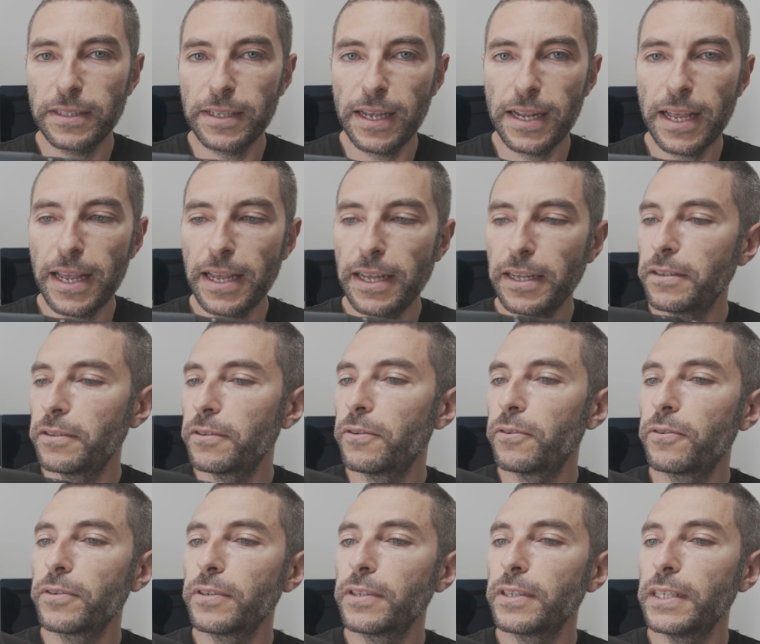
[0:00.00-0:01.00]
Z8
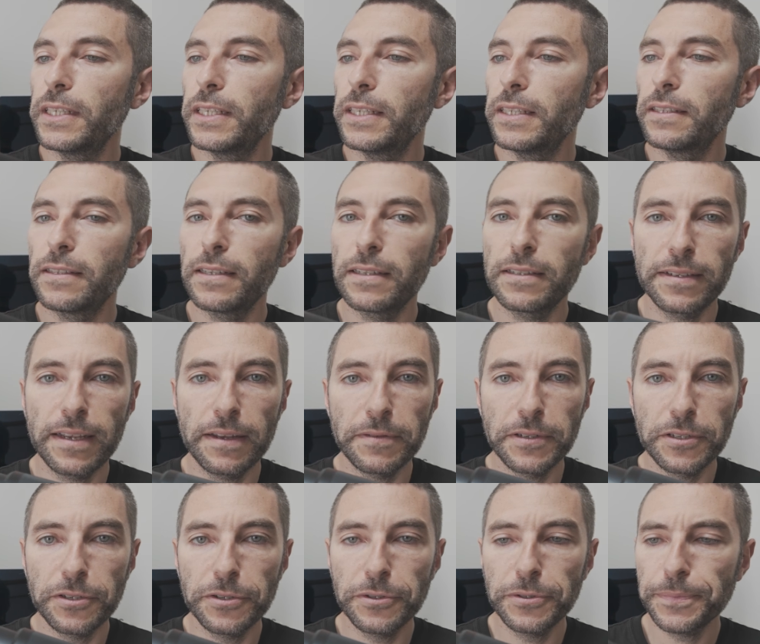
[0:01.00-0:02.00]
or the
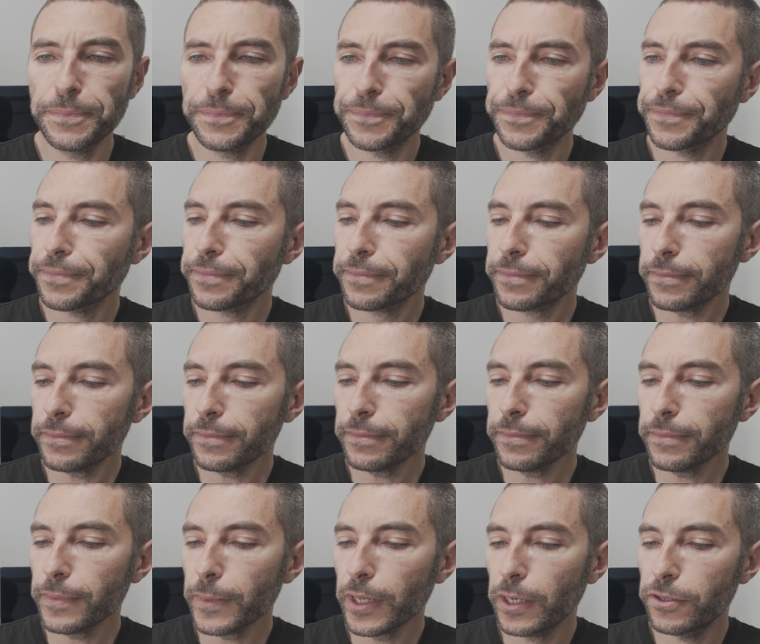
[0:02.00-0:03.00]
Z7 II.
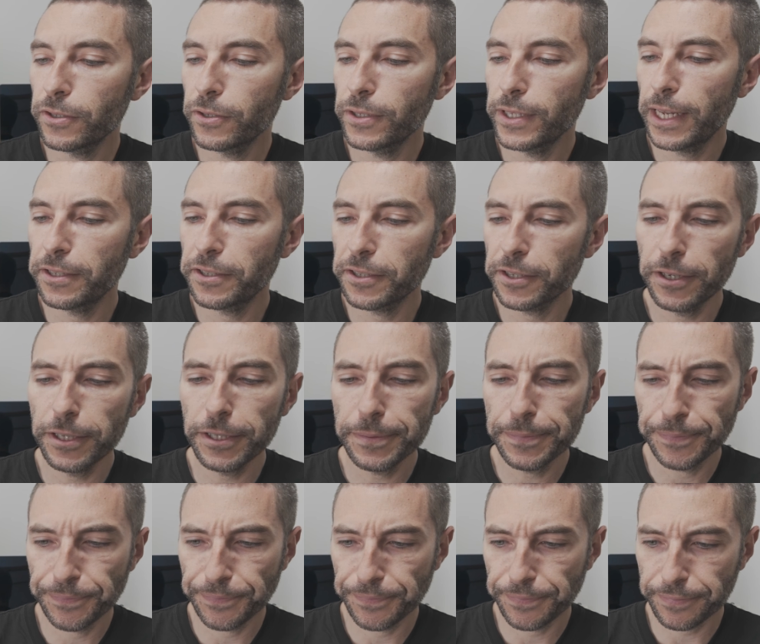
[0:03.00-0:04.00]
So that's good.
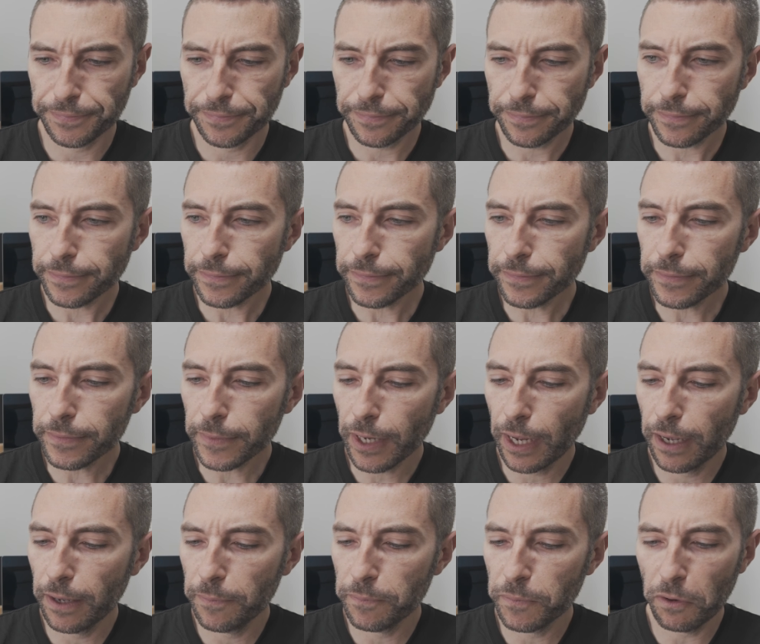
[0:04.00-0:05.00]

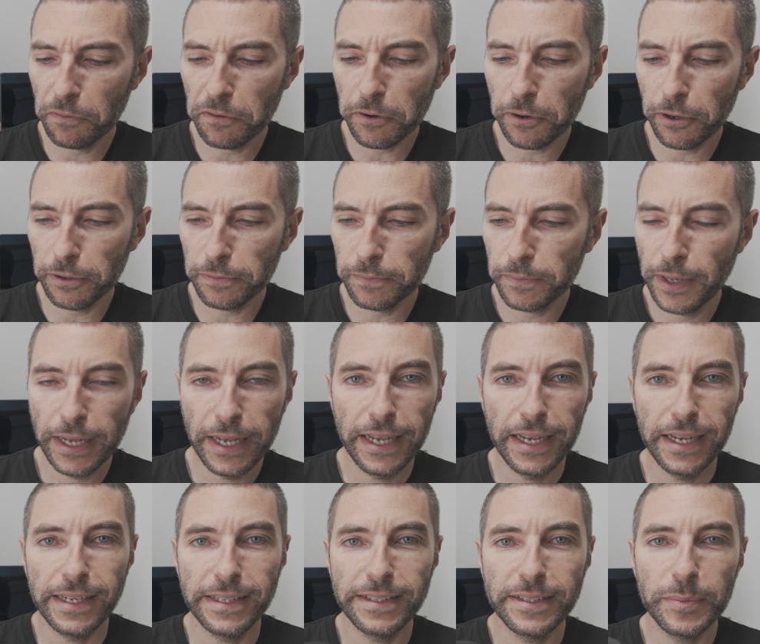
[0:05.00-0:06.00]
Overall,
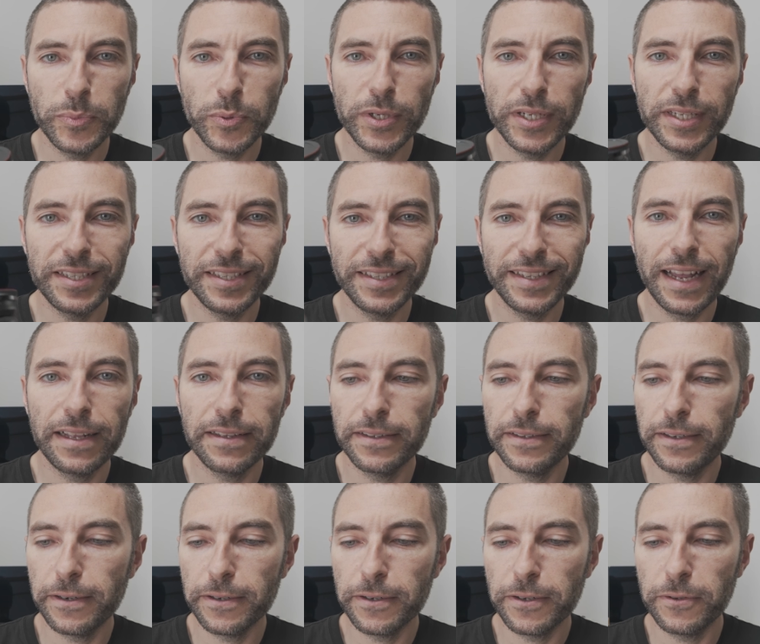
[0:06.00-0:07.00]
it's a pretty
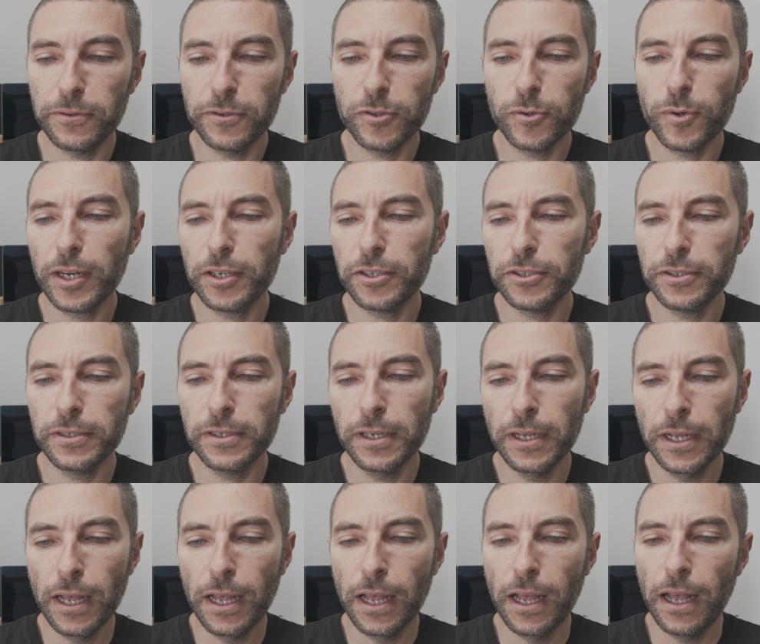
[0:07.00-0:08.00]
standard construction.
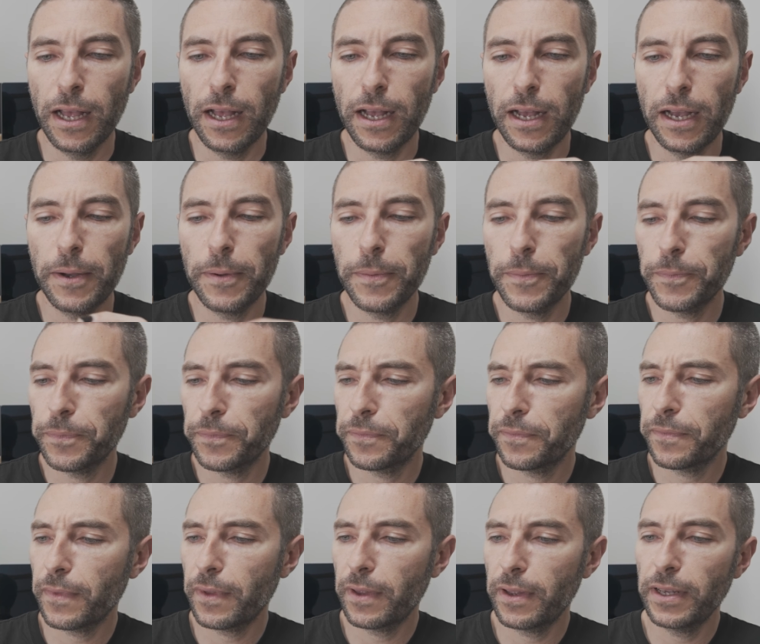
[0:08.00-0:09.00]

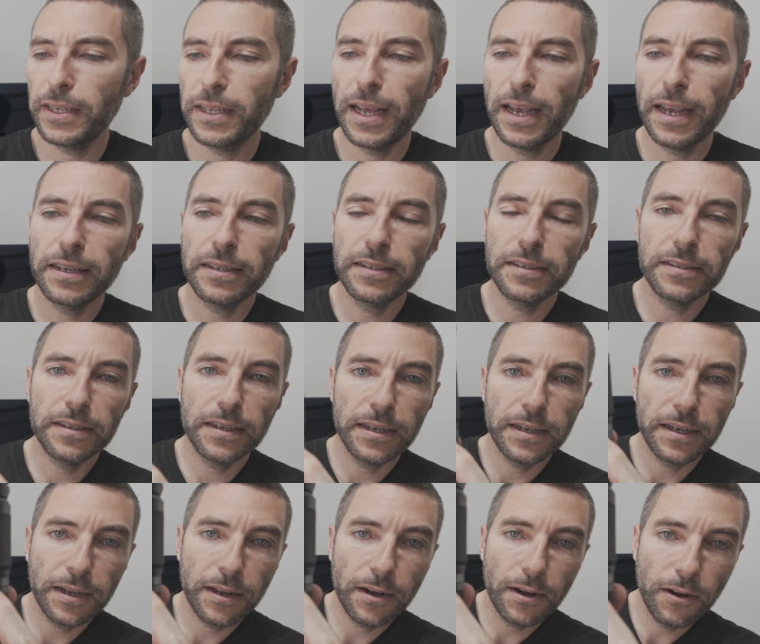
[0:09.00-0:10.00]
It has
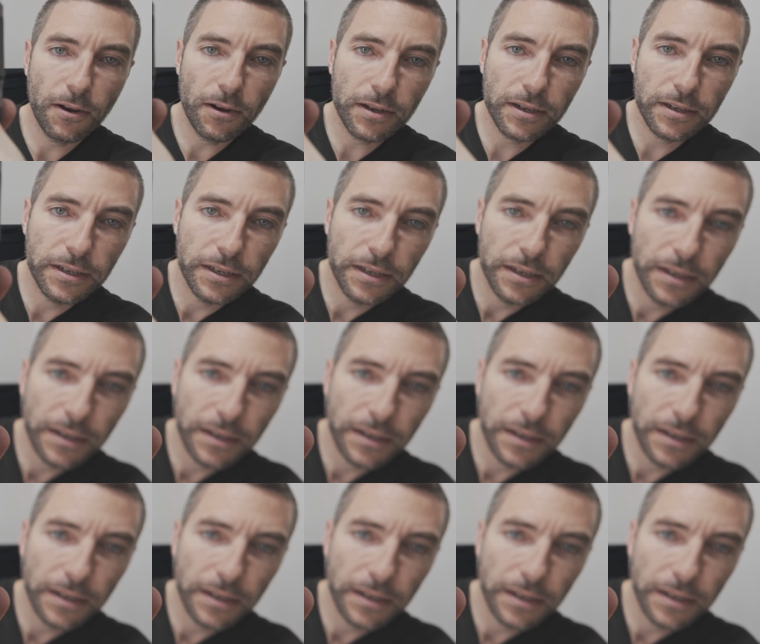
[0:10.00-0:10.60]
a lock